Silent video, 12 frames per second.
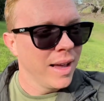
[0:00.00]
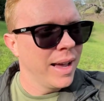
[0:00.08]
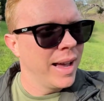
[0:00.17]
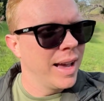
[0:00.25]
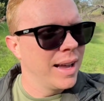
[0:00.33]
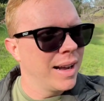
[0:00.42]

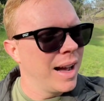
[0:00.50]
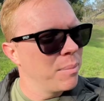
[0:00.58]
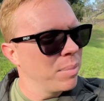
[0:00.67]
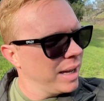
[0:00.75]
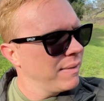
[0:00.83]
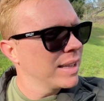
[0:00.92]
and I
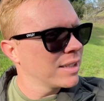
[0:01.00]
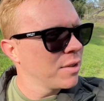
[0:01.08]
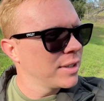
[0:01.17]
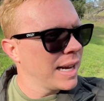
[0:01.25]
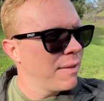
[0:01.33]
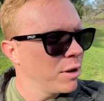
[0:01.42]
believe that's all
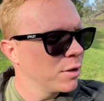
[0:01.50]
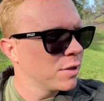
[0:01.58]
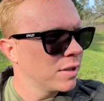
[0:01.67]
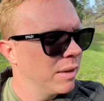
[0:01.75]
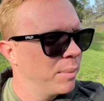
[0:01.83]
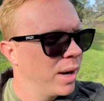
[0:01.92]
the dive
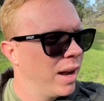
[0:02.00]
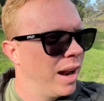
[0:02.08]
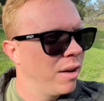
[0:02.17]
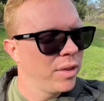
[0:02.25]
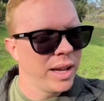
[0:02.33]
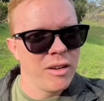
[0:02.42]
coasters I've been on. I
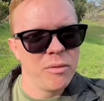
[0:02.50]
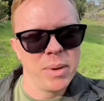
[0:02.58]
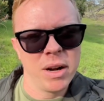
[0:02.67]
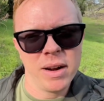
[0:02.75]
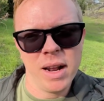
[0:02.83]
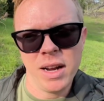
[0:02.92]
don't think I've
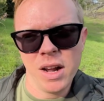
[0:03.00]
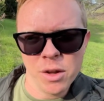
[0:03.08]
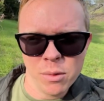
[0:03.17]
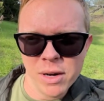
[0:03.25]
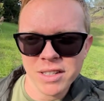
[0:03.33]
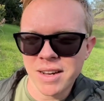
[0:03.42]
been on any
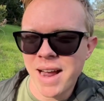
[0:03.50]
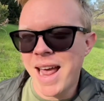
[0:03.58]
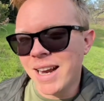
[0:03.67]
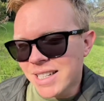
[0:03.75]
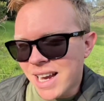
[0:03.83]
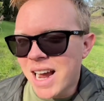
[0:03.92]
other ones.
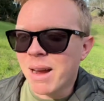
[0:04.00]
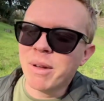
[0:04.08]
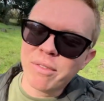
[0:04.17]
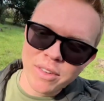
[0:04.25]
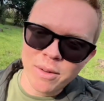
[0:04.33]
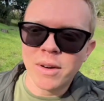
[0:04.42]
Hang Time,
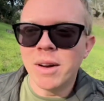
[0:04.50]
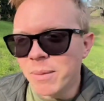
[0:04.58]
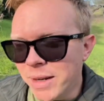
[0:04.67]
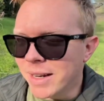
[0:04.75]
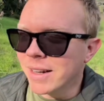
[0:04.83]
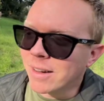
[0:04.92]
if you want to
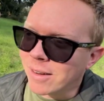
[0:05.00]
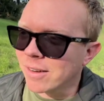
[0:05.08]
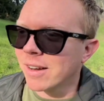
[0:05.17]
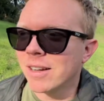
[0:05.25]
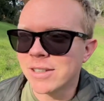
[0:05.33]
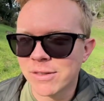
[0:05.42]
be a little
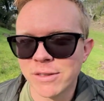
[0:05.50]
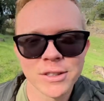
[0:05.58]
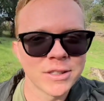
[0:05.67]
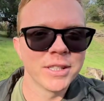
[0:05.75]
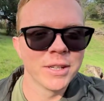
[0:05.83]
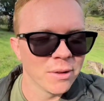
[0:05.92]

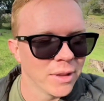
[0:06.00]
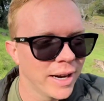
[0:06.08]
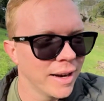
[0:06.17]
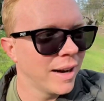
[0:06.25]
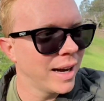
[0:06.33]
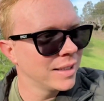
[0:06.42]
controversial
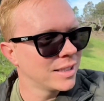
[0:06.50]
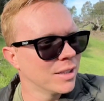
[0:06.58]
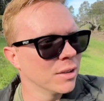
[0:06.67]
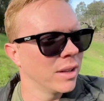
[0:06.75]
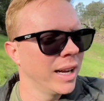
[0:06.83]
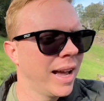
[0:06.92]
there, I
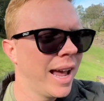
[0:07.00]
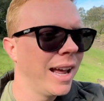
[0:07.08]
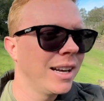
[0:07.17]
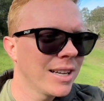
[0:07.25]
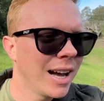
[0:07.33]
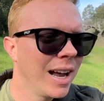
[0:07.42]
still think
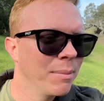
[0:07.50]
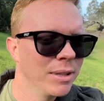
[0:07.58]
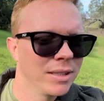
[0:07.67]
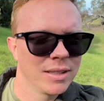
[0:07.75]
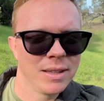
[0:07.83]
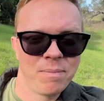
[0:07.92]
Hang Time
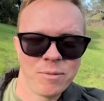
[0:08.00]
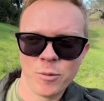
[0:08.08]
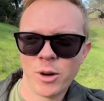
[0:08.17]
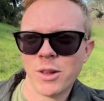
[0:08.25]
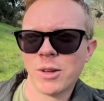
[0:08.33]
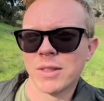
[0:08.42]
is
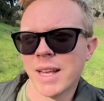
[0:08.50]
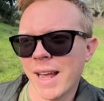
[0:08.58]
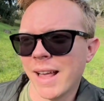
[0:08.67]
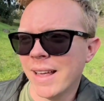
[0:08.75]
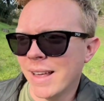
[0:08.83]
one of those like